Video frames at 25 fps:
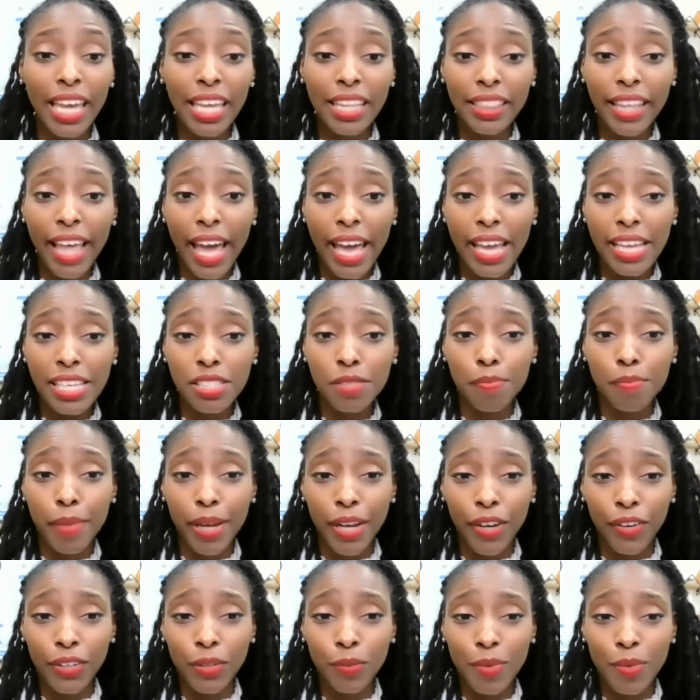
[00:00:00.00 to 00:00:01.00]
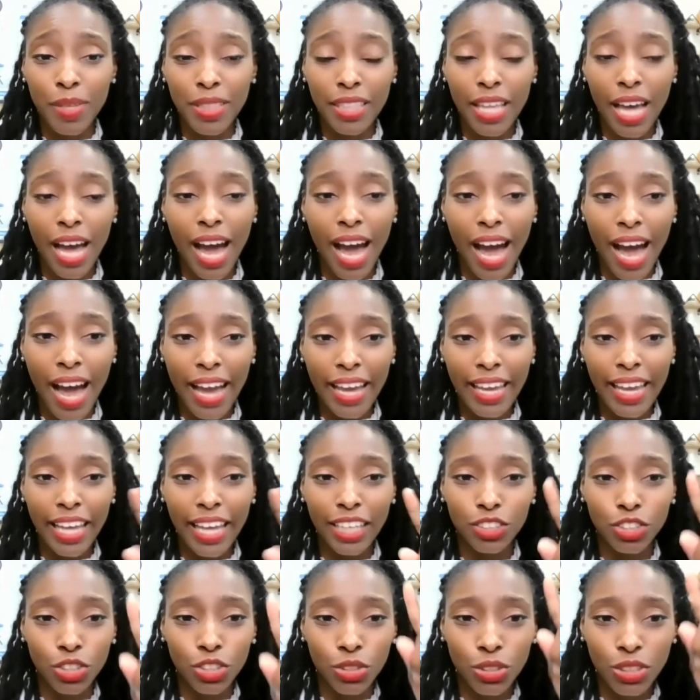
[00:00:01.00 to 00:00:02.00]
And that is Mary with the I,
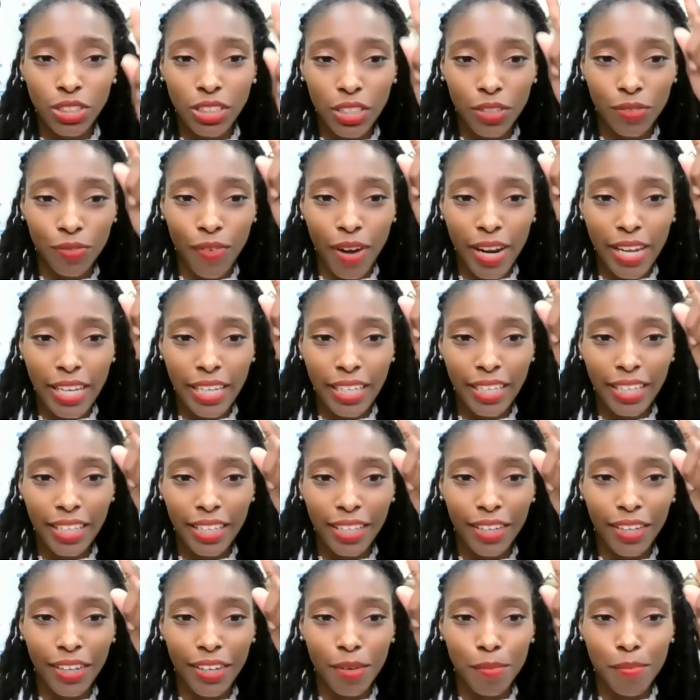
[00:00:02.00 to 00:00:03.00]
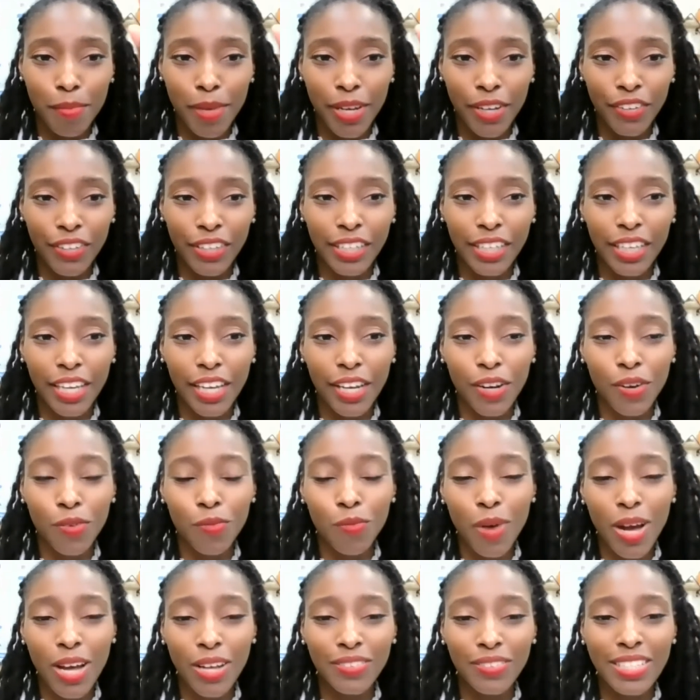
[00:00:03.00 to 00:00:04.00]
as you see right here,
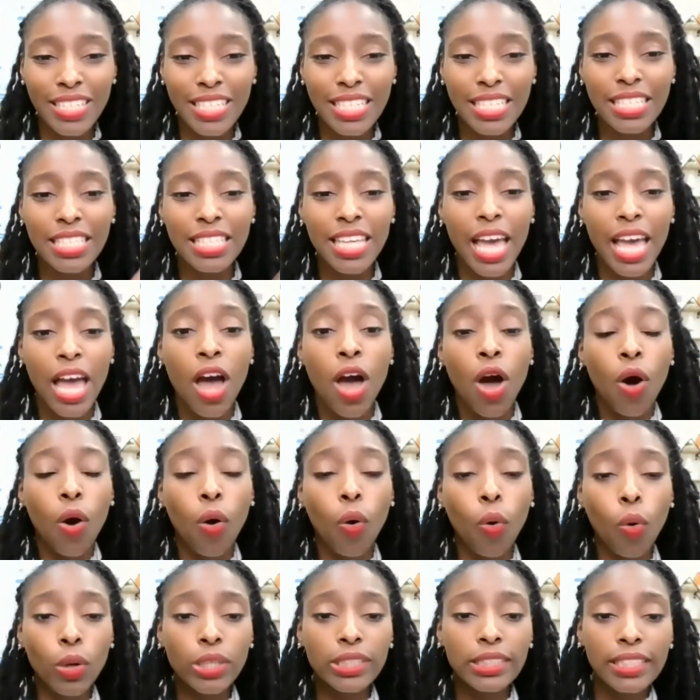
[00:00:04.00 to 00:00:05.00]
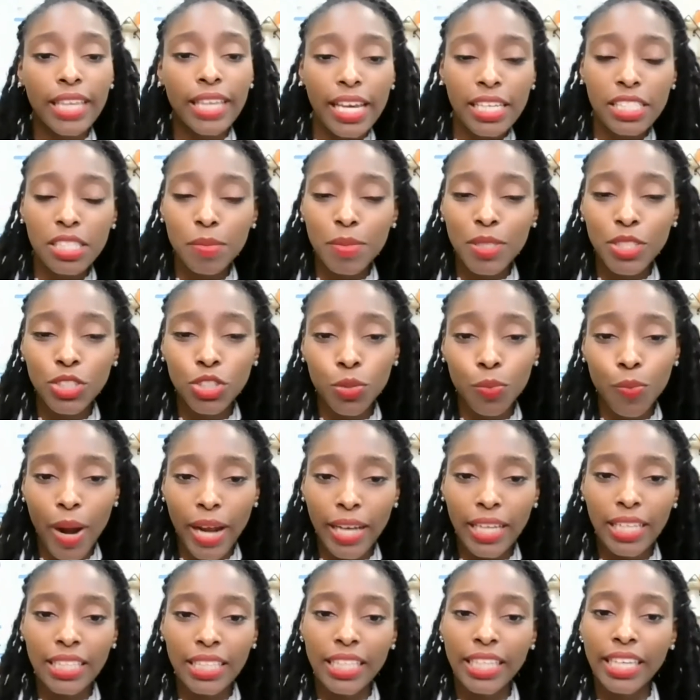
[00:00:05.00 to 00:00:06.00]
MariCare Wellness, or text me
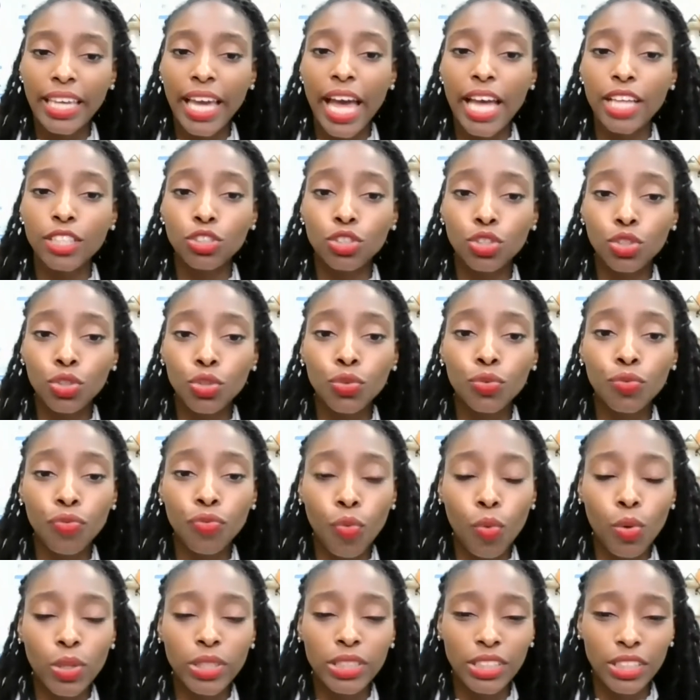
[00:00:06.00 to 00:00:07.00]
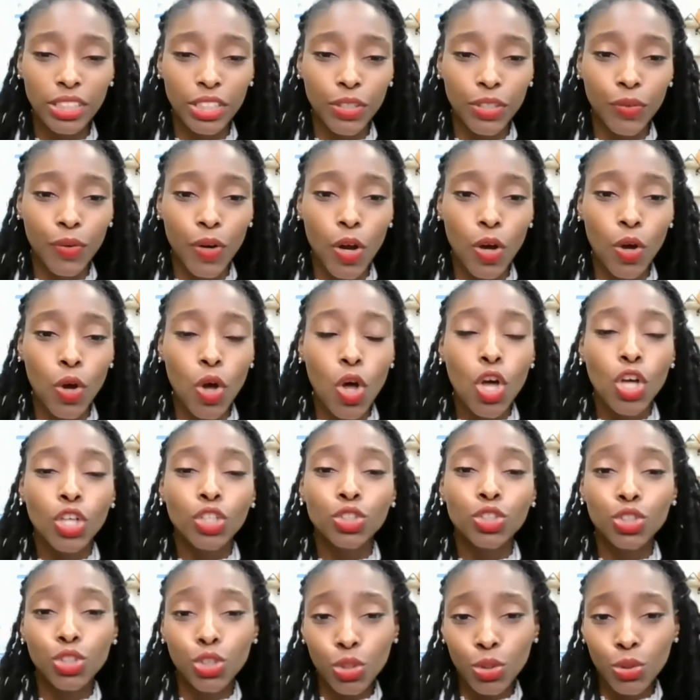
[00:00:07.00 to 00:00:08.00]
directly at
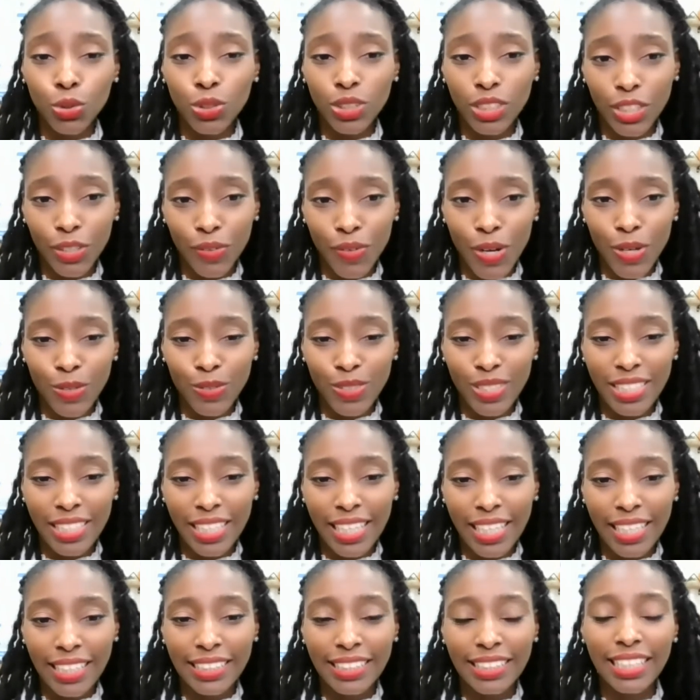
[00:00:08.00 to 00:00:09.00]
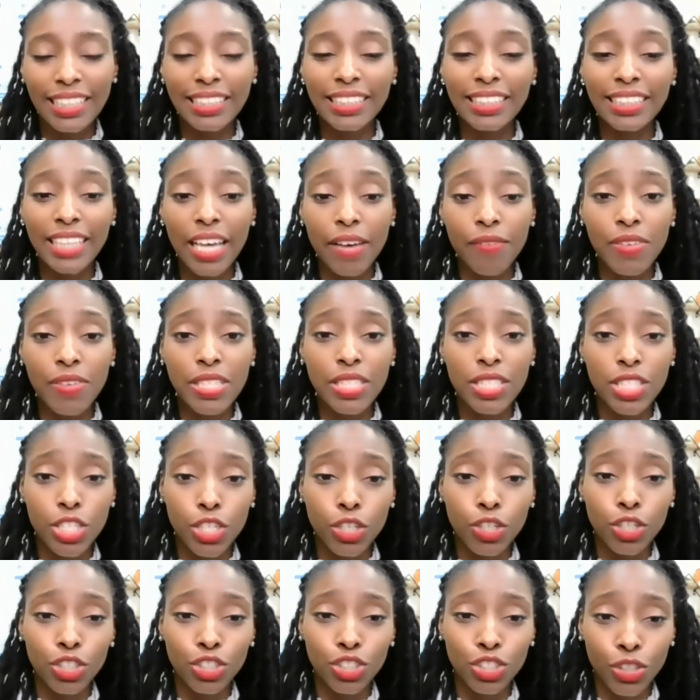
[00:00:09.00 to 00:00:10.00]

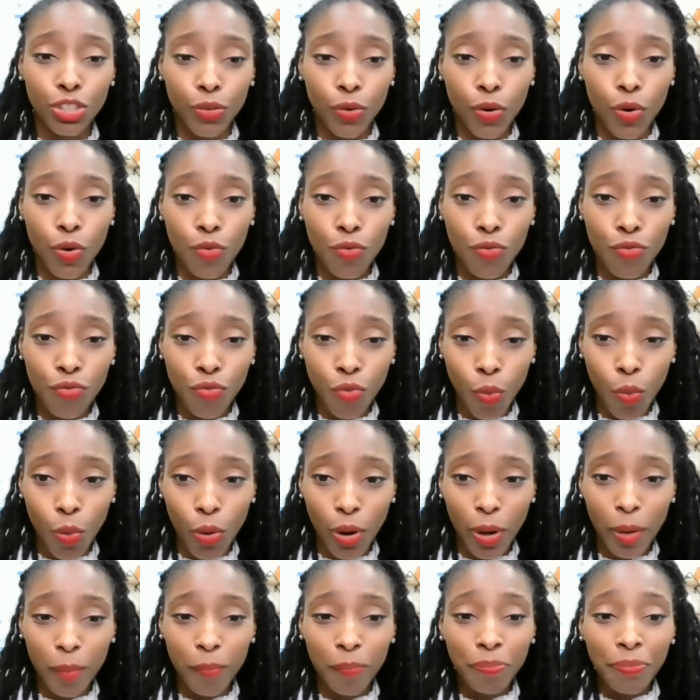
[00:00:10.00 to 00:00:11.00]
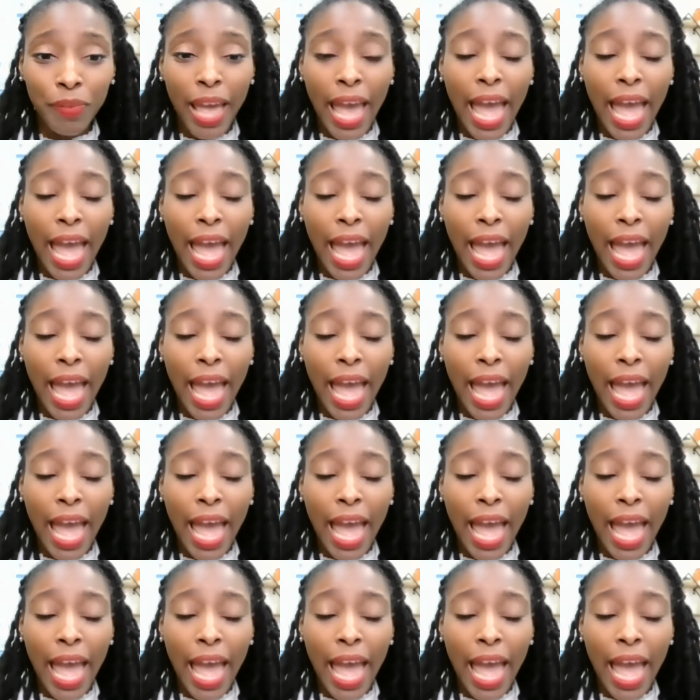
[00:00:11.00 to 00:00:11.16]
240-206-7004.